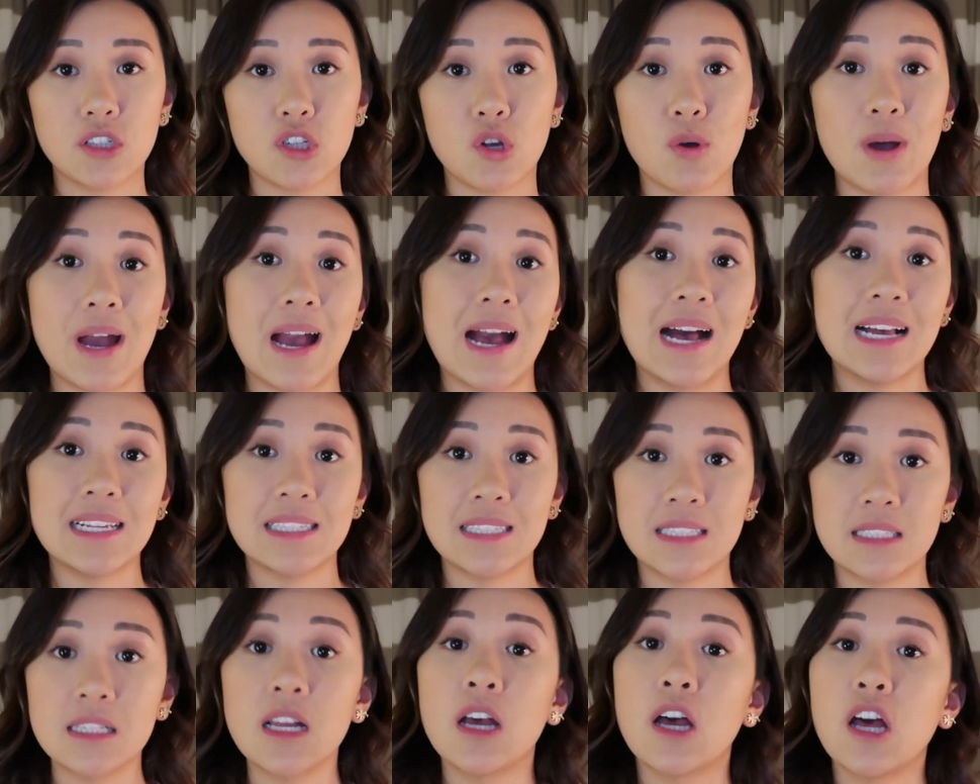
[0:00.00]
So I
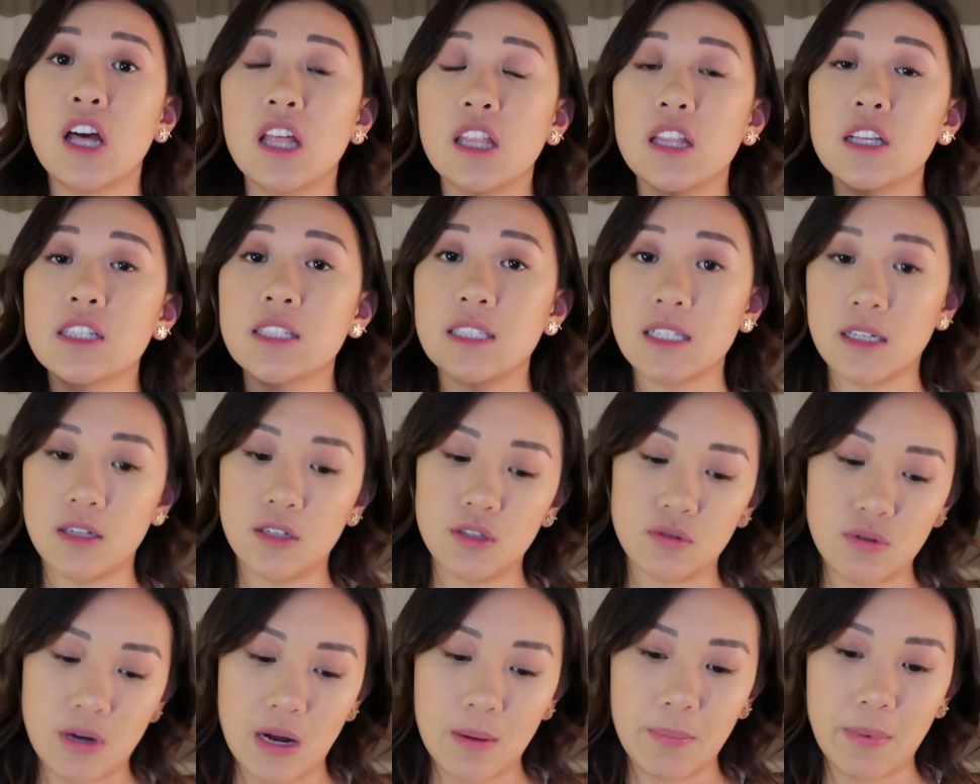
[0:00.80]
asked the
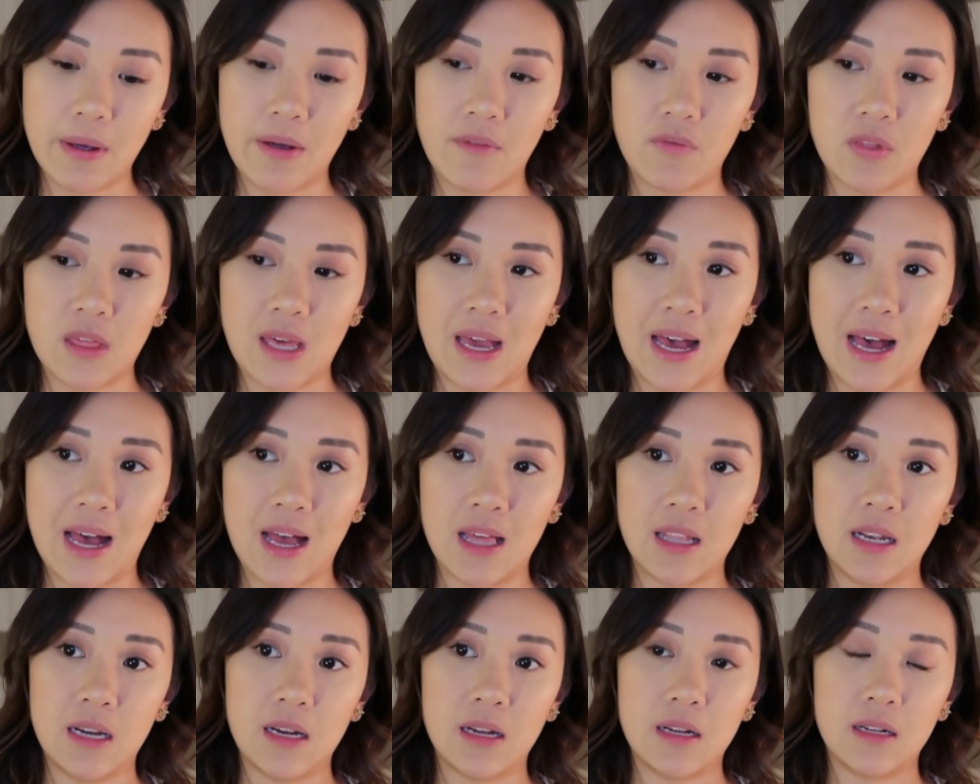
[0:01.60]
sales rep if they
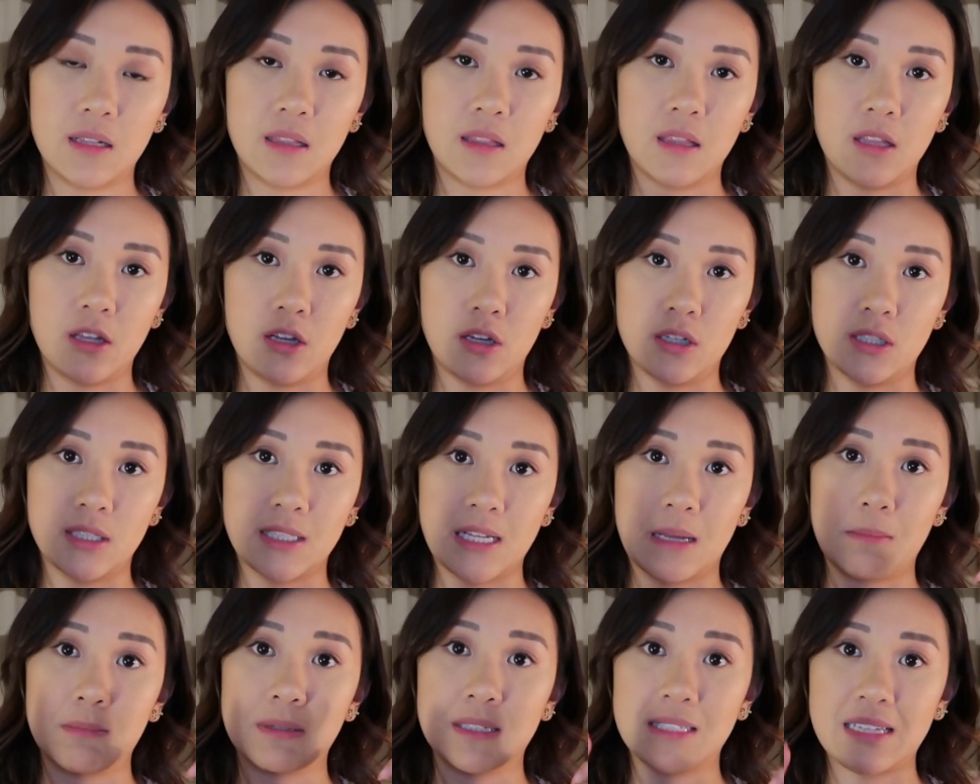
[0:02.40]
had the
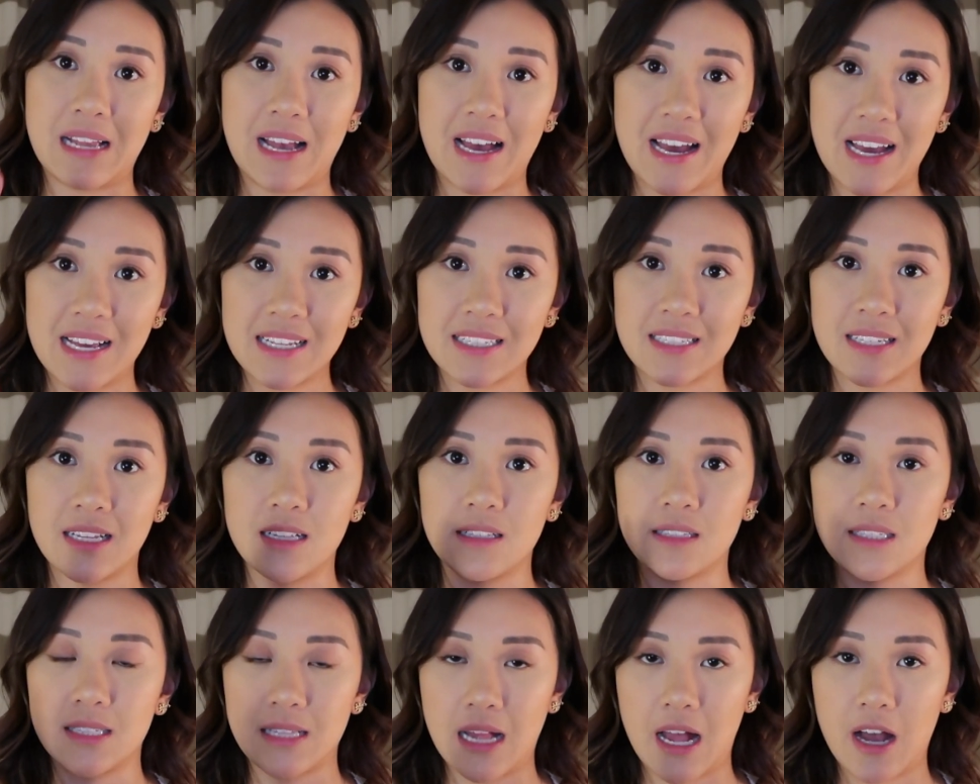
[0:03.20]
same size
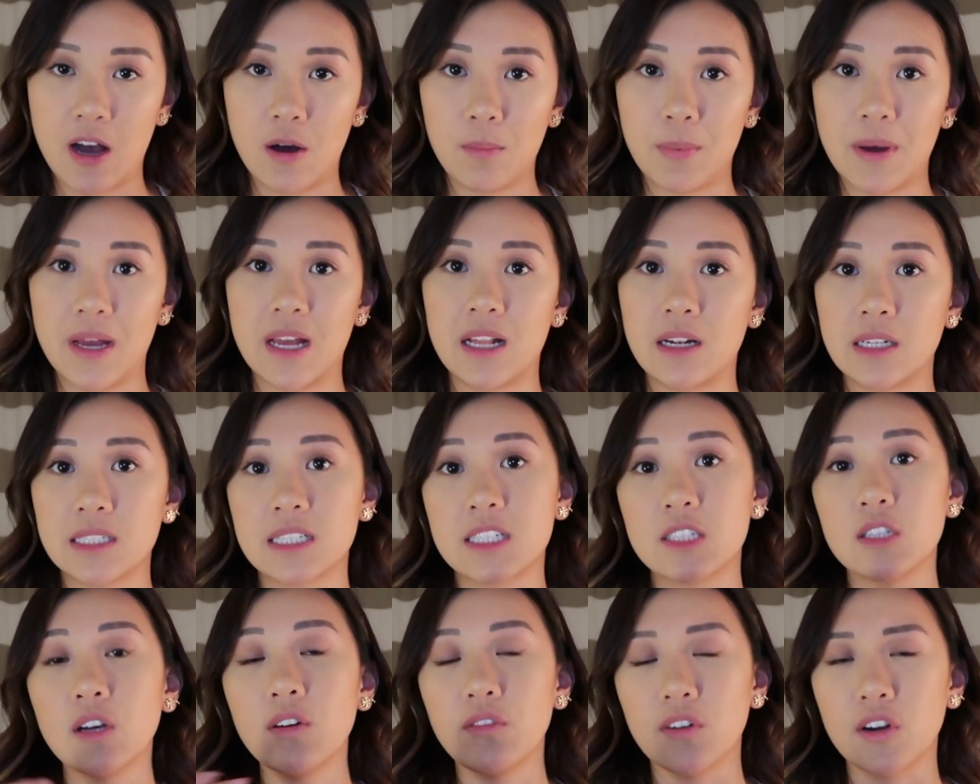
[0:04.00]
and style but in
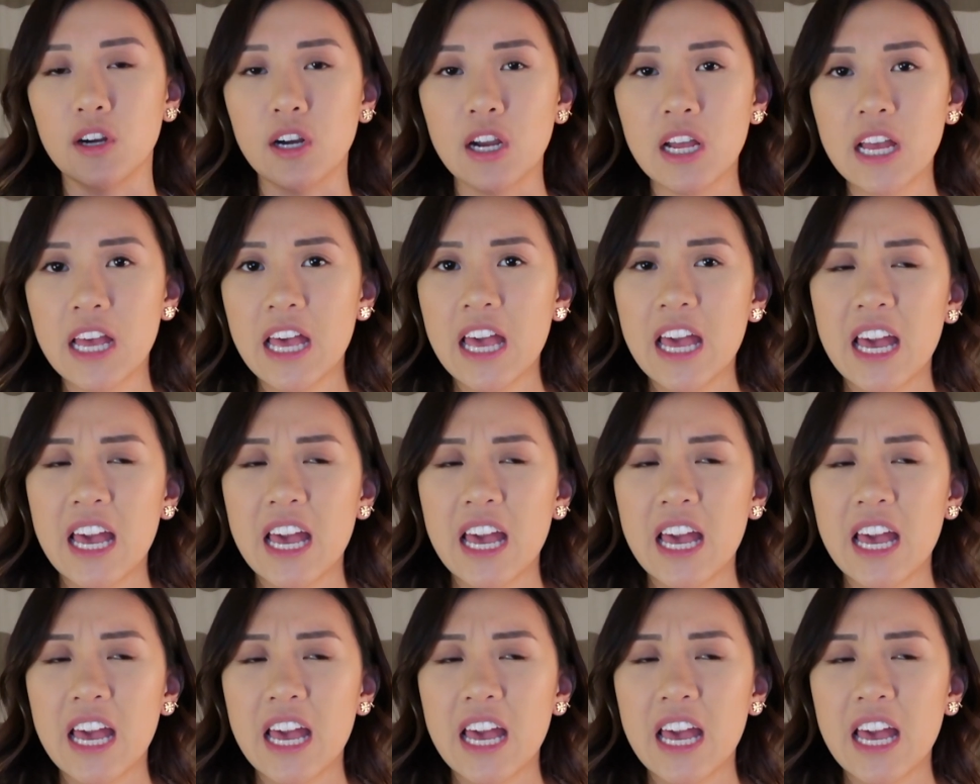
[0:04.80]
silver,